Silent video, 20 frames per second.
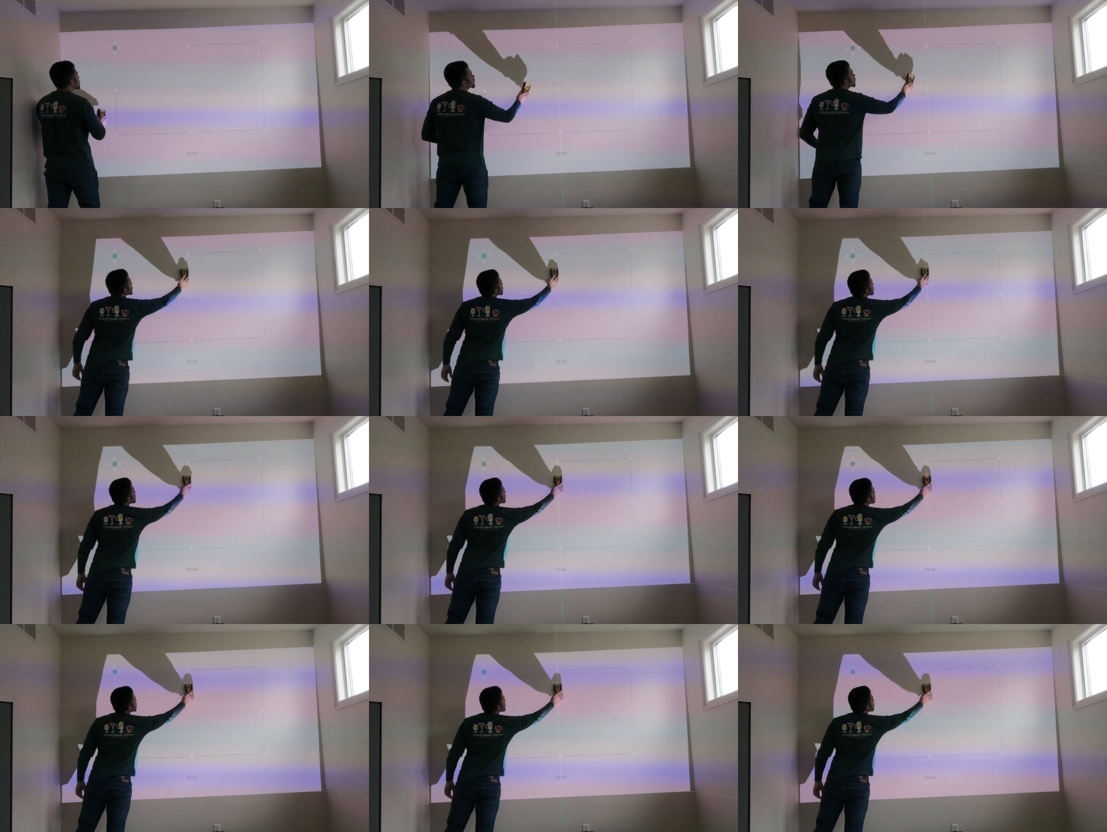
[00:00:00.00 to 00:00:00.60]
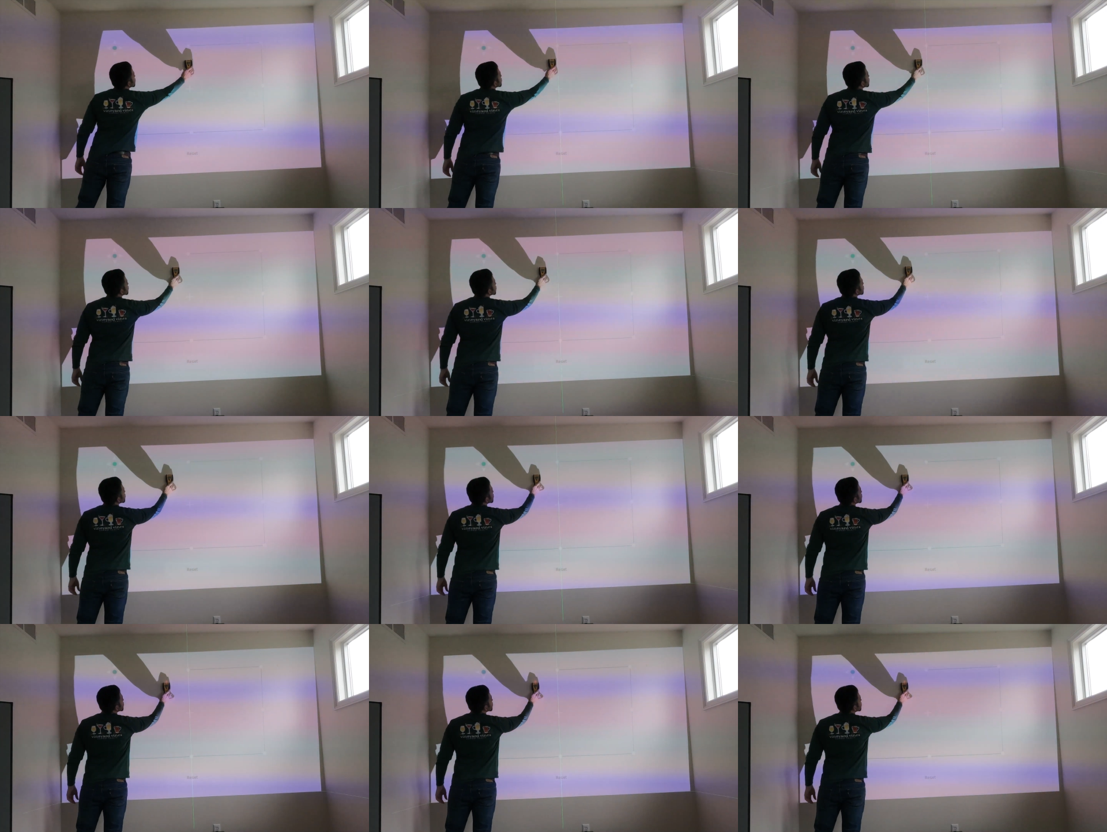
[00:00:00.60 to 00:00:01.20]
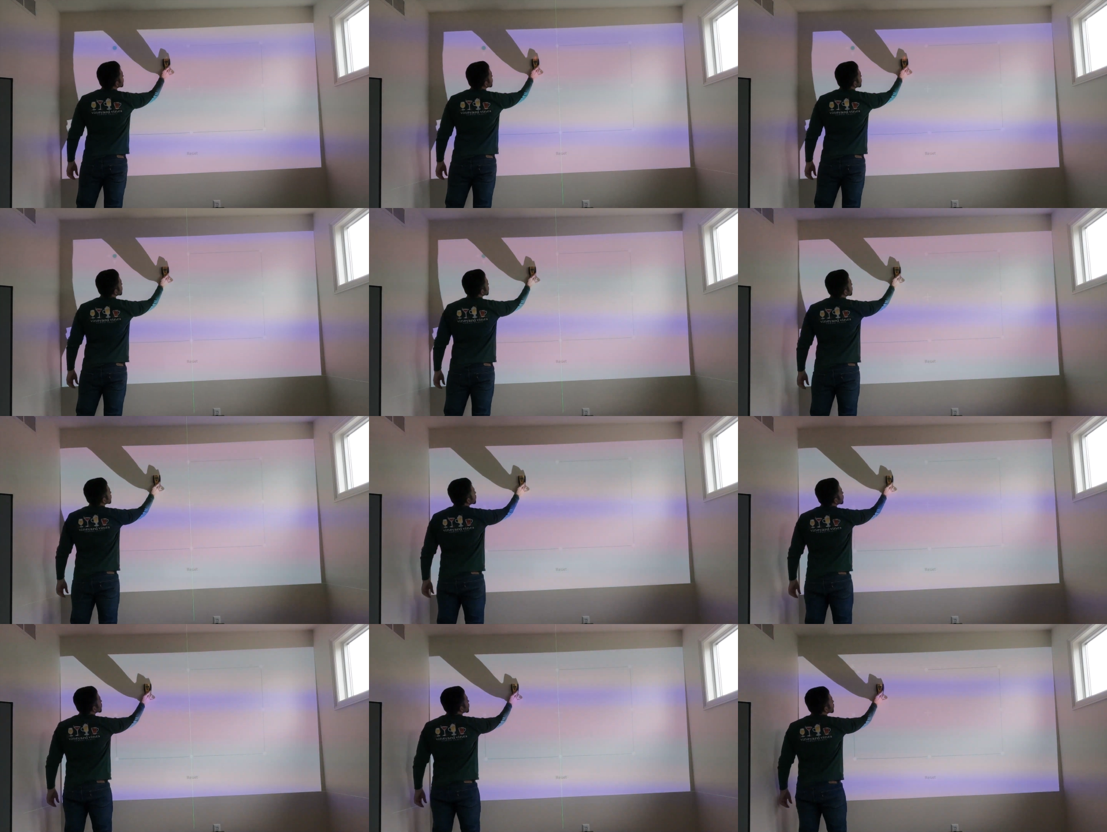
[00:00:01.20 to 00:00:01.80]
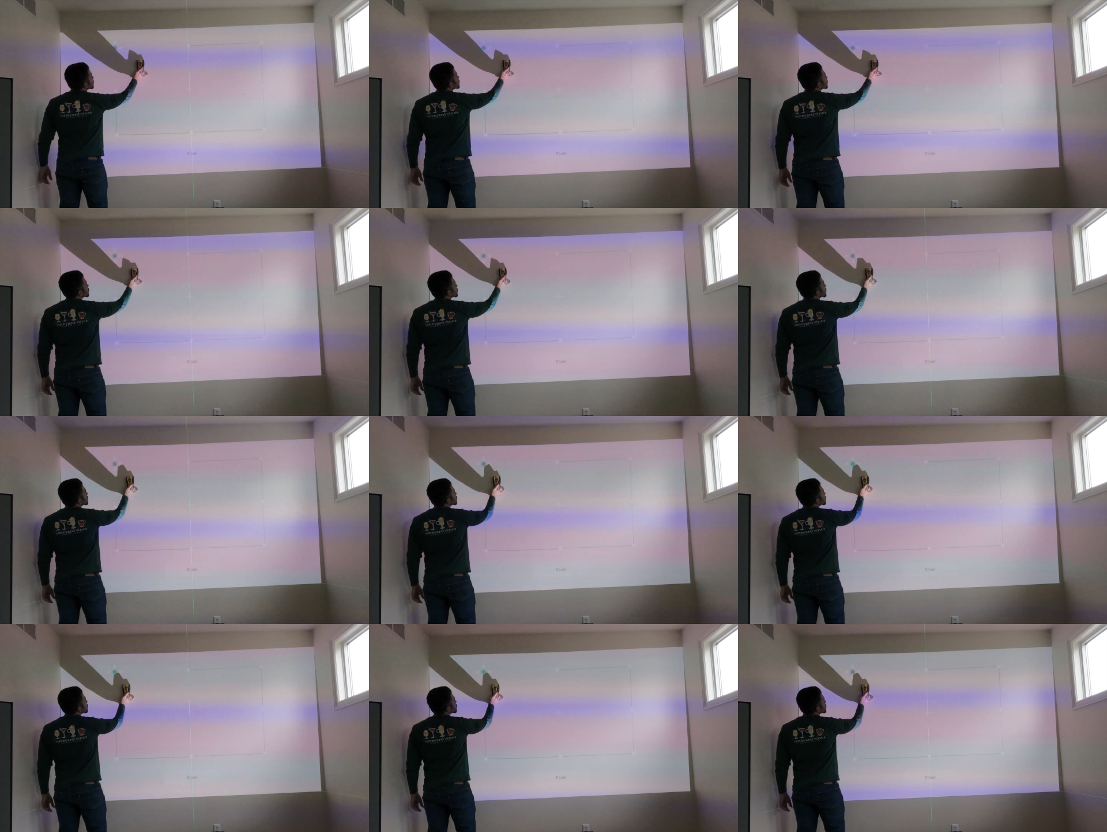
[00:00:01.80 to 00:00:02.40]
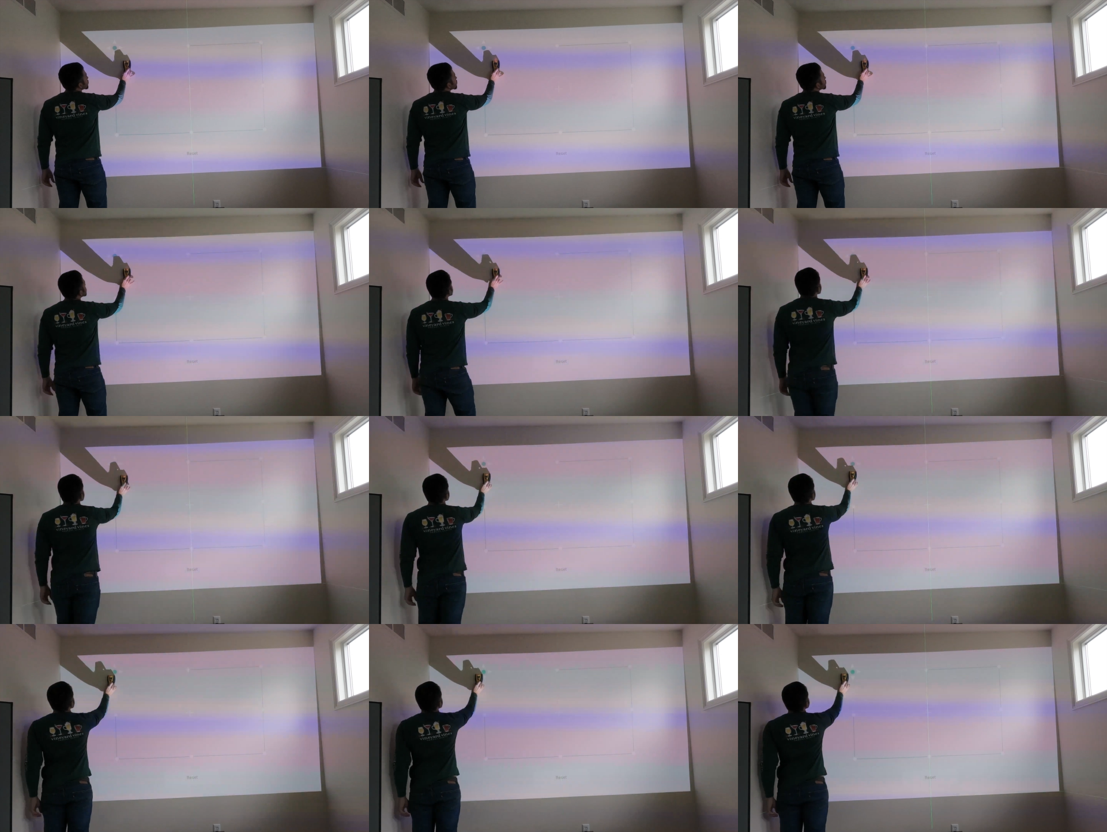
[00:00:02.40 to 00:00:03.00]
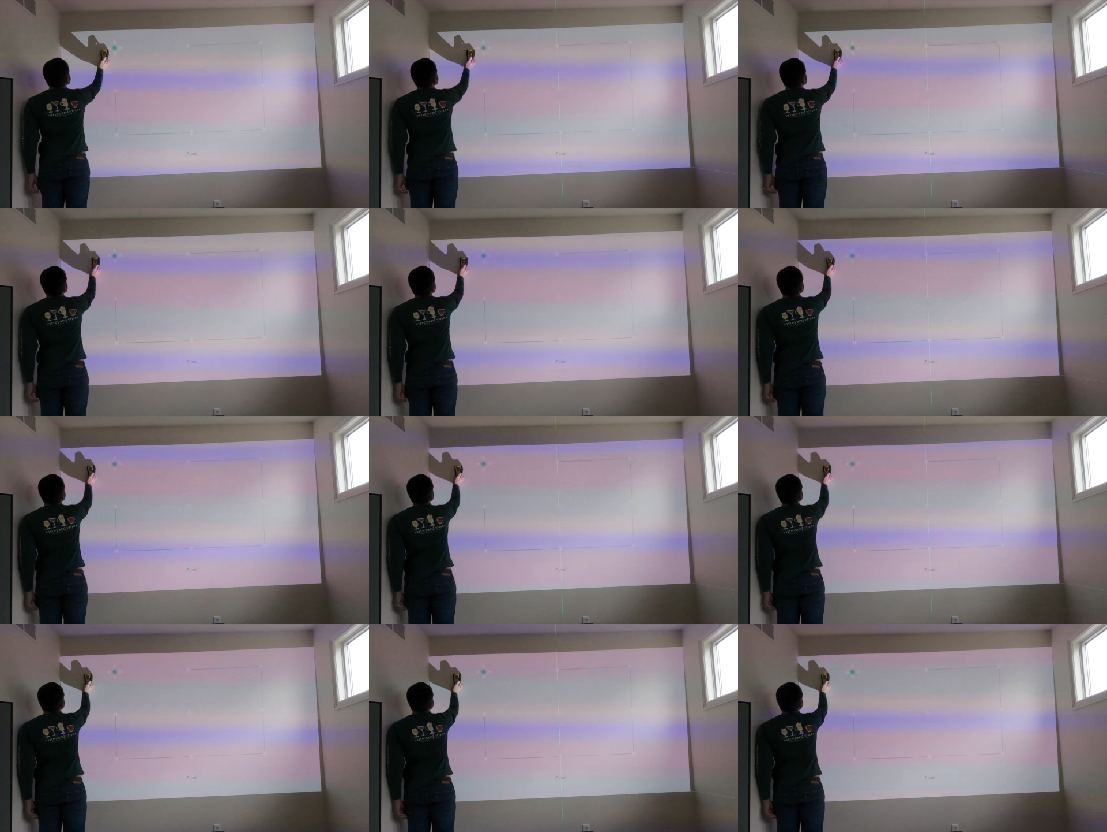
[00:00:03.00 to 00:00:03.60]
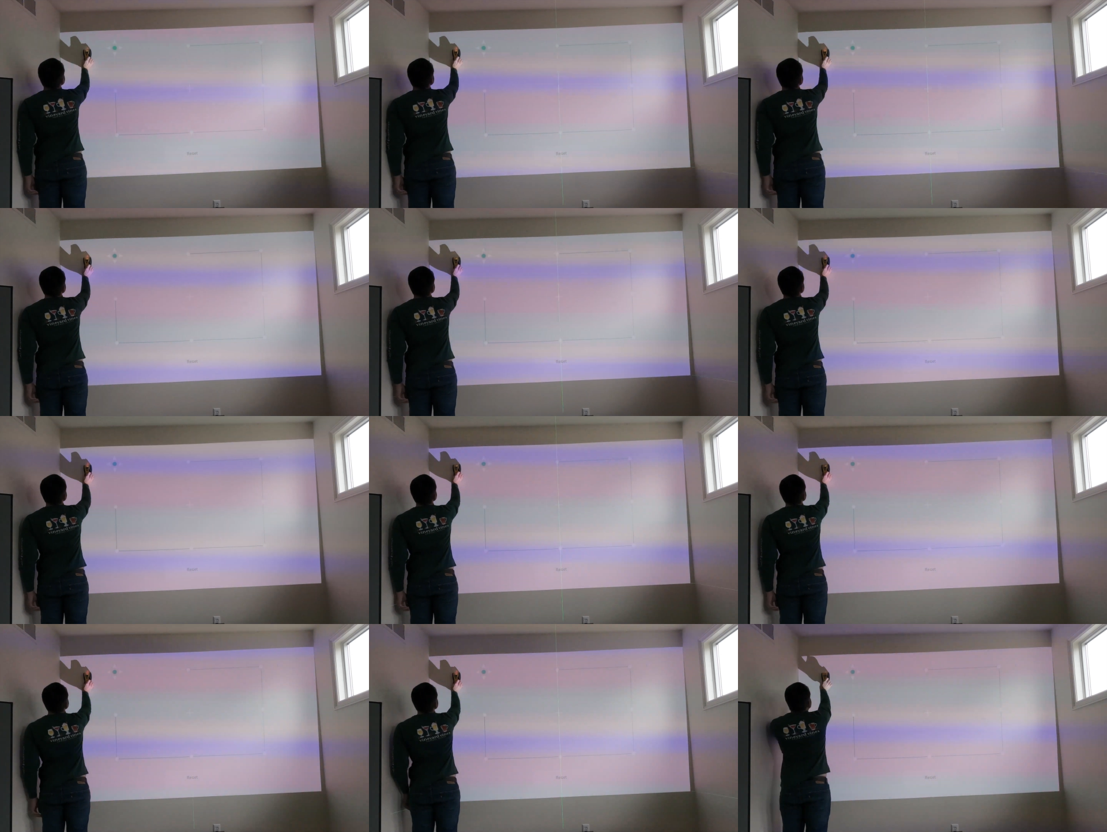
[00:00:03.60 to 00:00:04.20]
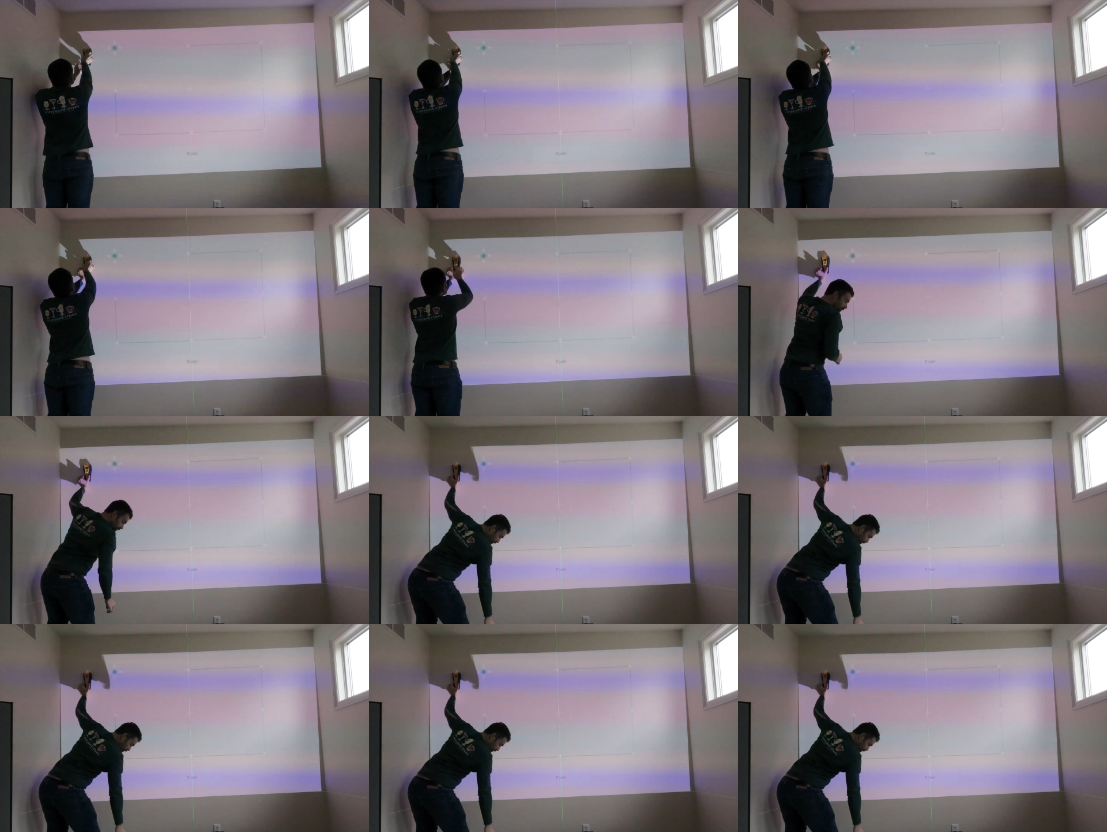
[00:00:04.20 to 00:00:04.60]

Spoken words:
No face is visible, so there are no lips to read.